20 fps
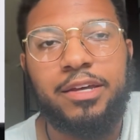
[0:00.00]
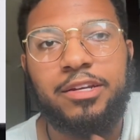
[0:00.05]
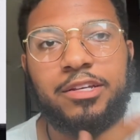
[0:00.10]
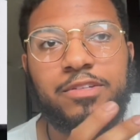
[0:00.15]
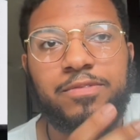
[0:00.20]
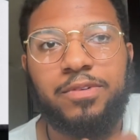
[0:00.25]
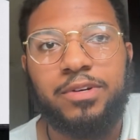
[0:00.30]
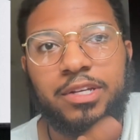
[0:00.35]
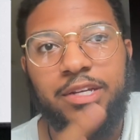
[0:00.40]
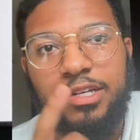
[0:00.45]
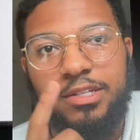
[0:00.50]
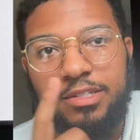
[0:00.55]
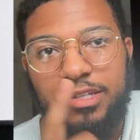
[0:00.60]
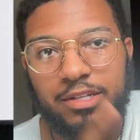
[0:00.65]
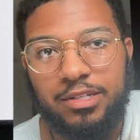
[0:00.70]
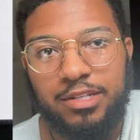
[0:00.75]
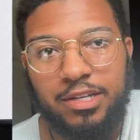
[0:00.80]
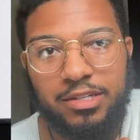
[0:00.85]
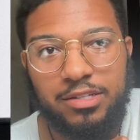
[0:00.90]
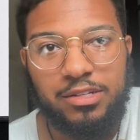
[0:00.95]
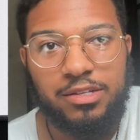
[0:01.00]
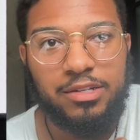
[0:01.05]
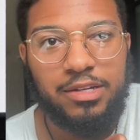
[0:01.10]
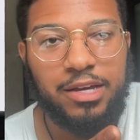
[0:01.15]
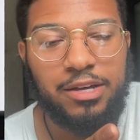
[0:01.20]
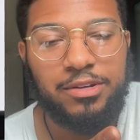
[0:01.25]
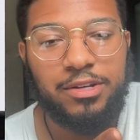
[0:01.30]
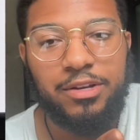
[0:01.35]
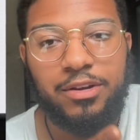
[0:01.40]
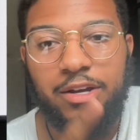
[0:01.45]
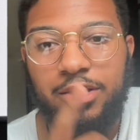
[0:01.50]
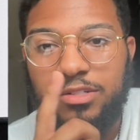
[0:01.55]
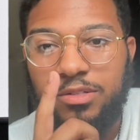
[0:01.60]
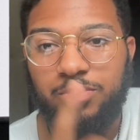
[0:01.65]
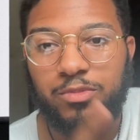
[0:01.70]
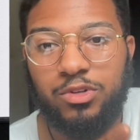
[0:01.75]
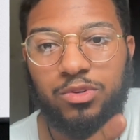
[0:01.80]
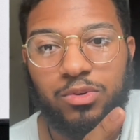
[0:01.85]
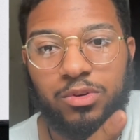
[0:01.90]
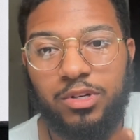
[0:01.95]
And it's funny, I see a Tesla down there as
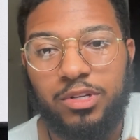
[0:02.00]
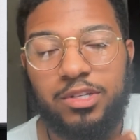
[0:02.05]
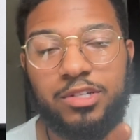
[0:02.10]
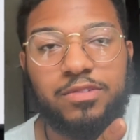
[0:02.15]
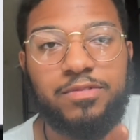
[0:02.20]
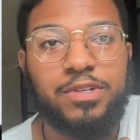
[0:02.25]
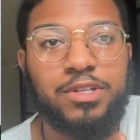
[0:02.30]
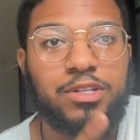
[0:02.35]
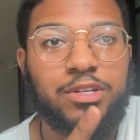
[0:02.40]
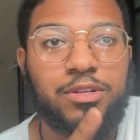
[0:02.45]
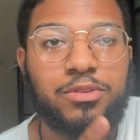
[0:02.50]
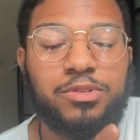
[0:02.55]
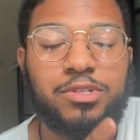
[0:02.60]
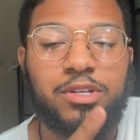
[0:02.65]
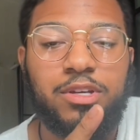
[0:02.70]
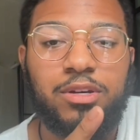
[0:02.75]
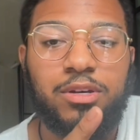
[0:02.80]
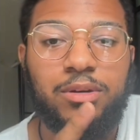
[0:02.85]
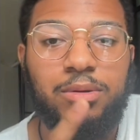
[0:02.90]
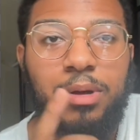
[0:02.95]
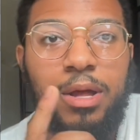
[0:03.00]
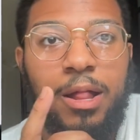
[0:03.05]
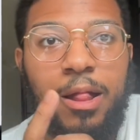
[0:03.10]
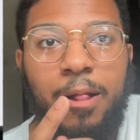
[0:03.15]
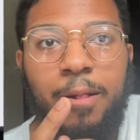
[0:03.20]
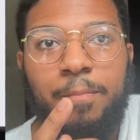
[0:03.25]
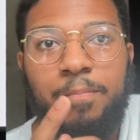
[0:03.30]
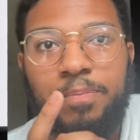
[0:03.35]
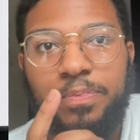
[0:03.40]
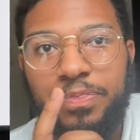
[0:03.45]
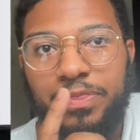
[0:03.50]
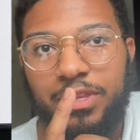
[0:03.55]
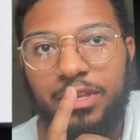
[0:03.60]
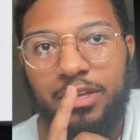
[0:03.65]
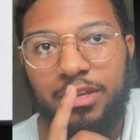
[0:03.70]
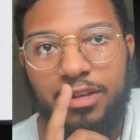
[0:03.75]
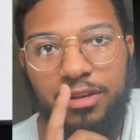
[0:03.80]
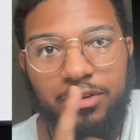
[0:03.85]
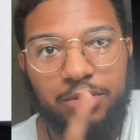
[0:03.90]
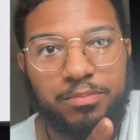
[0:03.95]
I'm recording this video, so
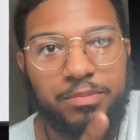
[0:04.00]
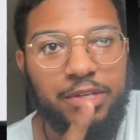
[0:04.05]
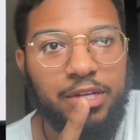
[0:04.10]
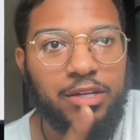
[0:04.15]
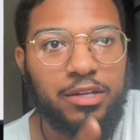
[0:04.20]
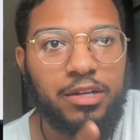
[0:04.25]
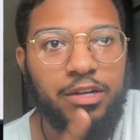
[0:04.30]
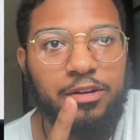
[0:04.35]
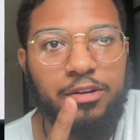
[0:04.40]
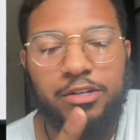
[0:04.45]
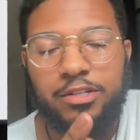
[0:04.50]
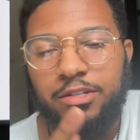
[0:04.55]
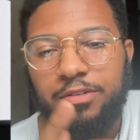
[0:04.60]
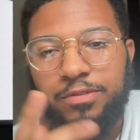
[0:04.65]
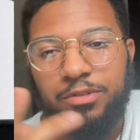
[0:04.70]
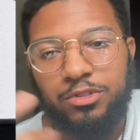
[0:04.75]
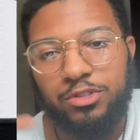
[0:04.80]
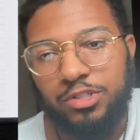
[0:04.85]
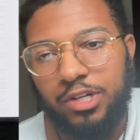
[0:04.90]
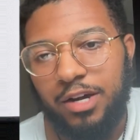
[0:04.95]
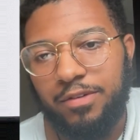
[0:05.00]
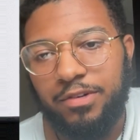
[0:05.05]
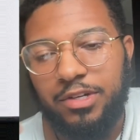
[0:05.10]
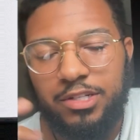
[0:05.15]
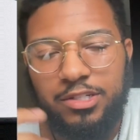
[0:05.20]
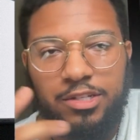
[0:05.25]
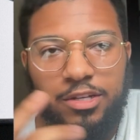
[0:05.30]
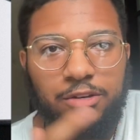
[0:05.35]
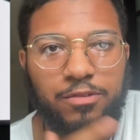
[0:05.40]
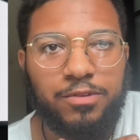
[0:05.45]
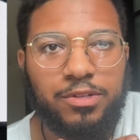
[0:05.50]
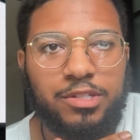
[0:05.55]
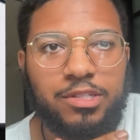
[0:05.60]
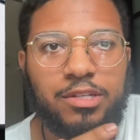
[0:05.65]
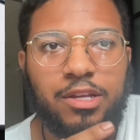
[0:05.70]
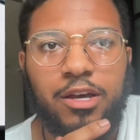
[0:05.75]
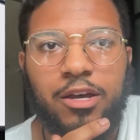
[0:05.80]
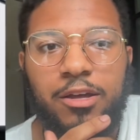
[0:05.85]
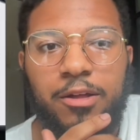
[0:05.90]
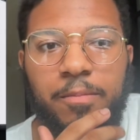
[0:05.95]
it would be hilarious if it was driving itself. It's
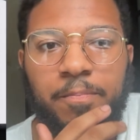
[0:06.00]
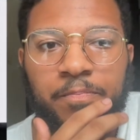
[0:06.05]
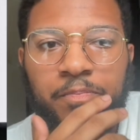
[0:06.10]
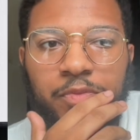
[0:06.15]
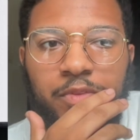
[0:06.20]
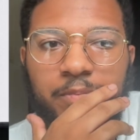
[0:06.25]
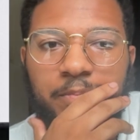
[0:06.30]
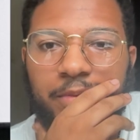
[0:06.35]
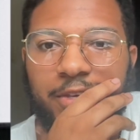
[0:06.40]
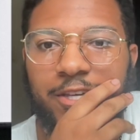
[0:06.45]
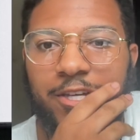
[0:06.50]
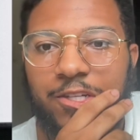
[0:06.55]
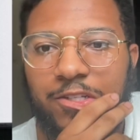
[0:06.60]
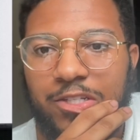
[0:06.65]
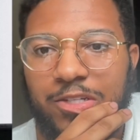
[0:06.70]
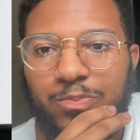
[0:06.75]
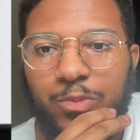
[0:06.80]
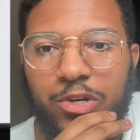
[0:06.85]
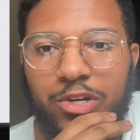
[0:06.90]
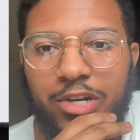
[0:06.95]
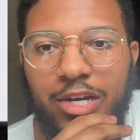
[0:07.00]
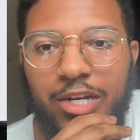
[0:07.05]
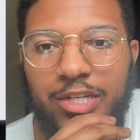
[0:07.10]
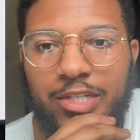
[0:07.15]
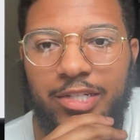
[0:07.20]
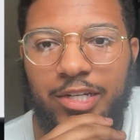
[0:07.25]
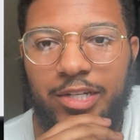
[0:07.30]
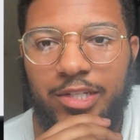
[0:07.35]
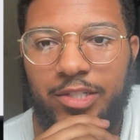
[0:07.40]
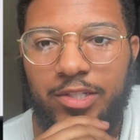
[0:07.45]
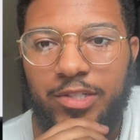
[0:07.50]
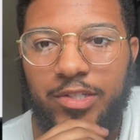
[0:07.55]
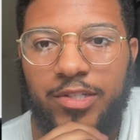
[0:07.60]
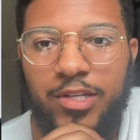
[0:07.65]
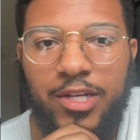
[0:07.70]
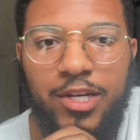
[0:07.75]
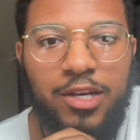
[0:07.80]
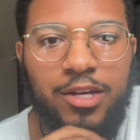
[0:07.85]
not, because we're not in Texas.